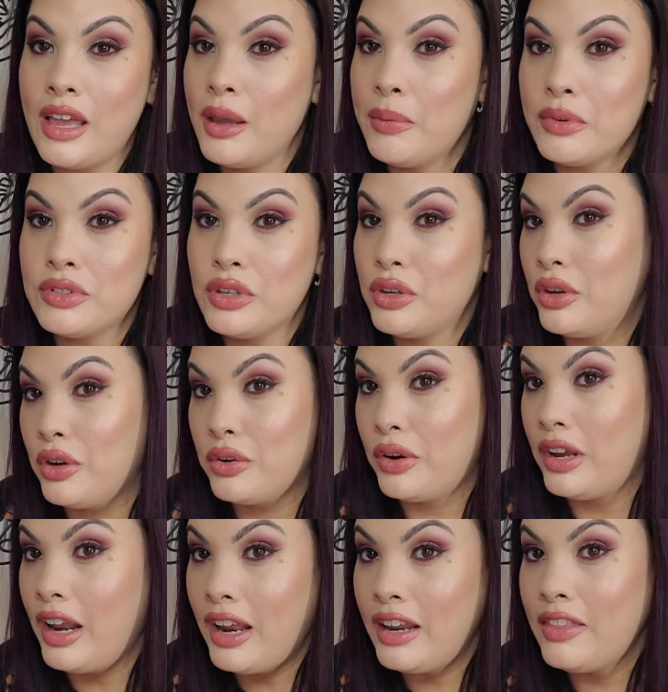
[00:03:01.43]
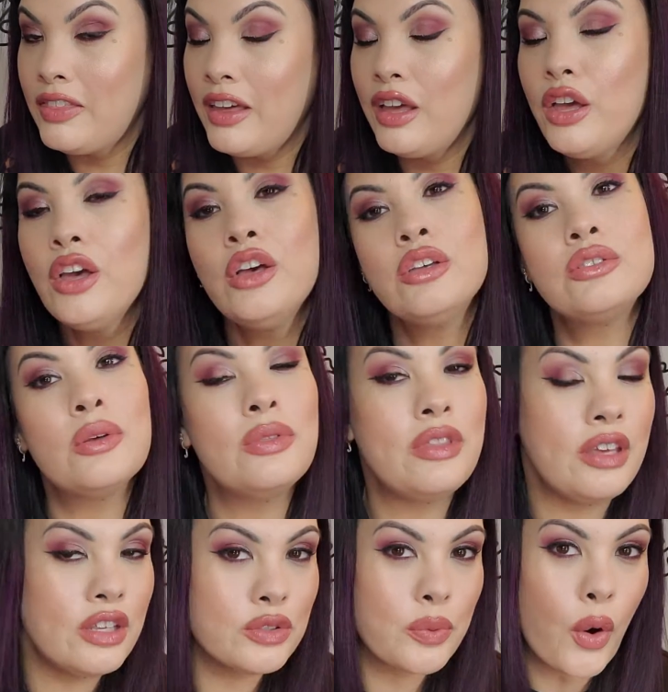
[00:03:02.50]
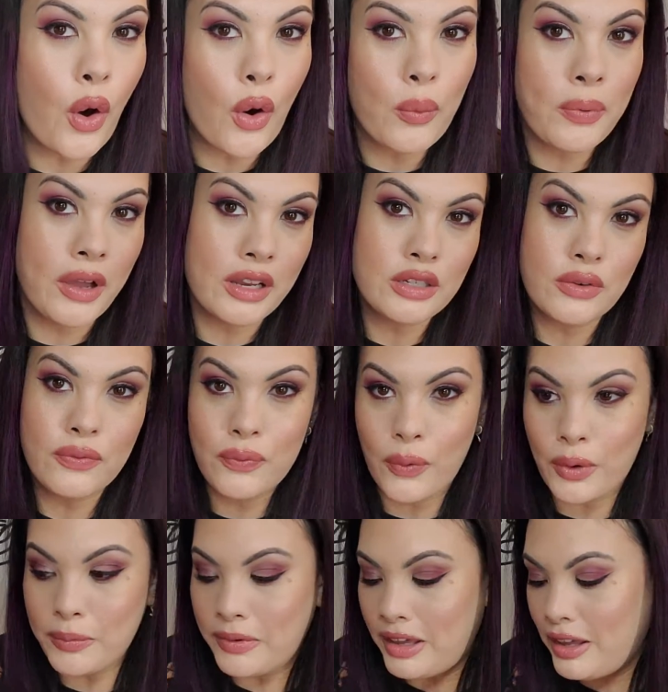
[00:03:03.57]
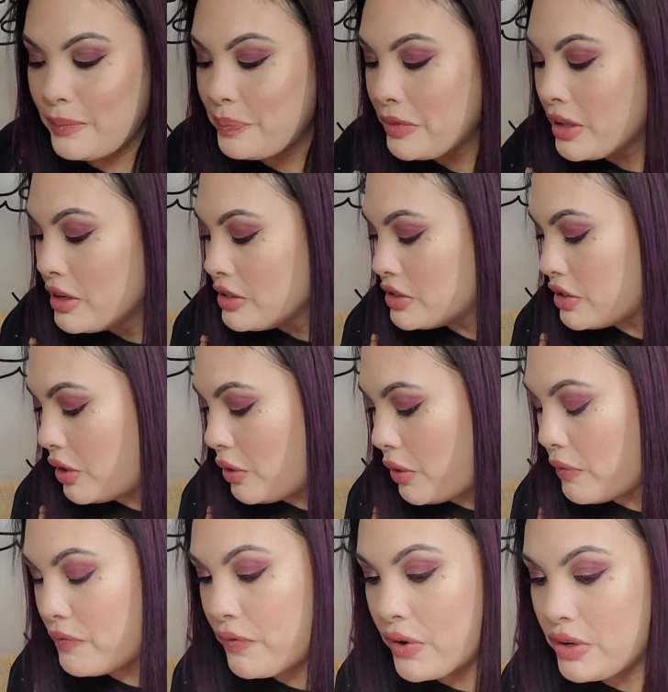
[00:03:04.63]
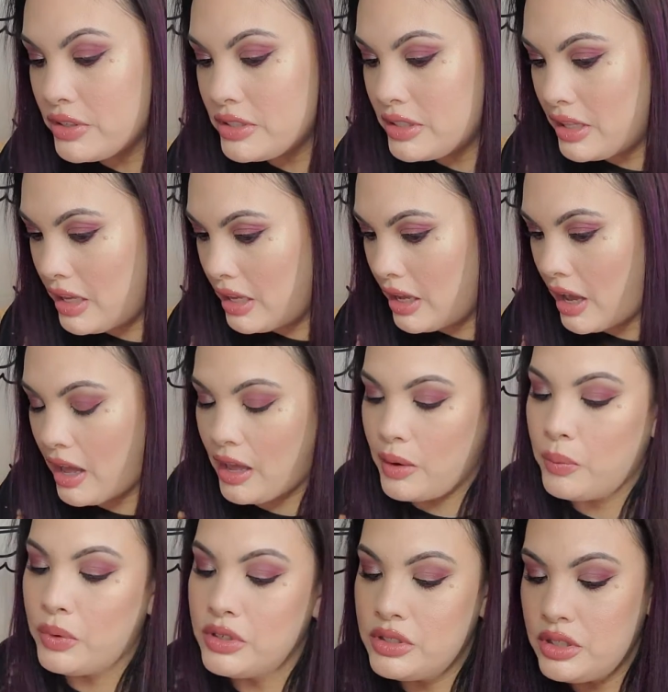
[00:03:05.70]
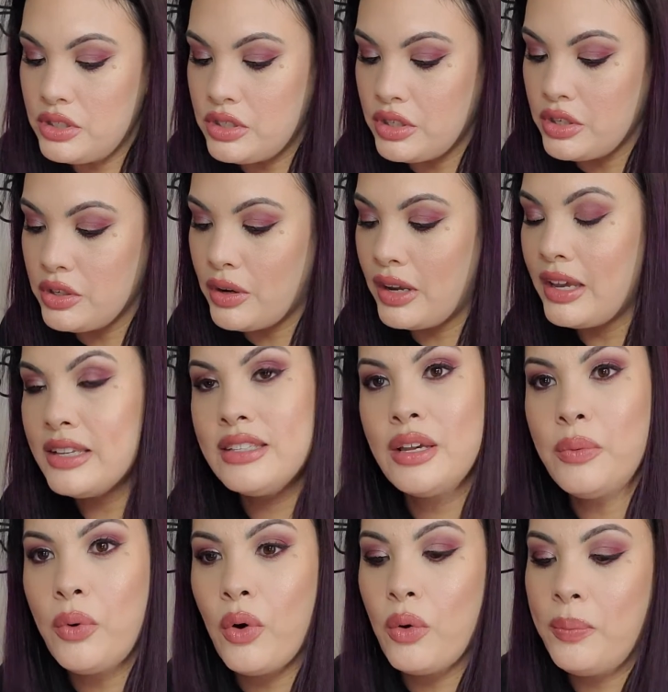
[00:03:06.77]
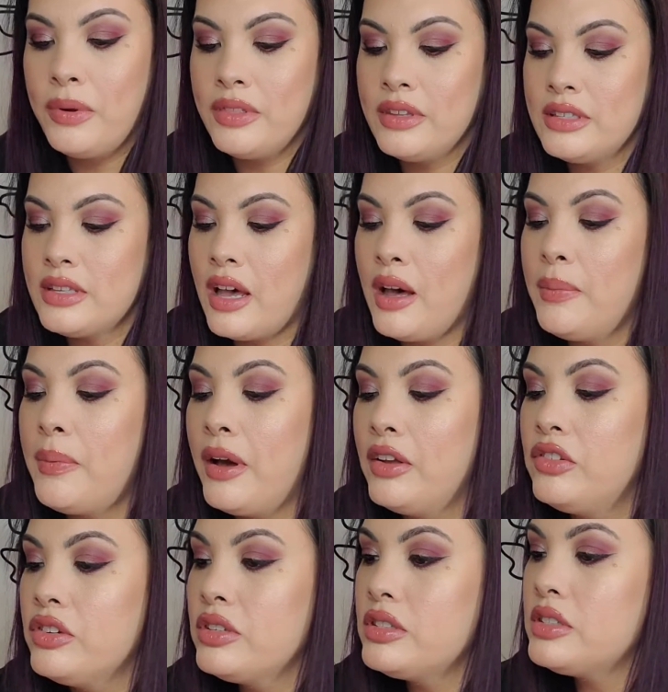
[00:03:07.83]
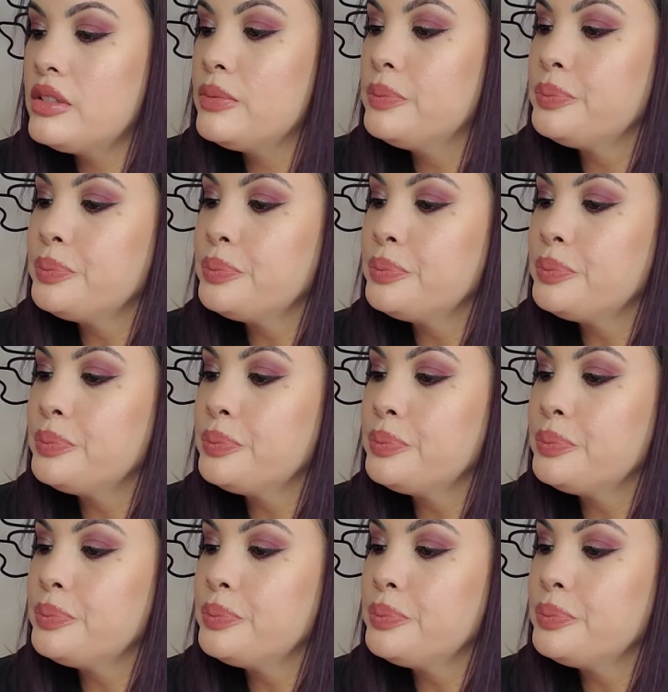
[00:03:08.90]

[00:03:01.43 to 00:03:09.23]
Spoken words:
able to curate anything, so these were all picked for me. So first thing I want to do, I guess I will open this up. I just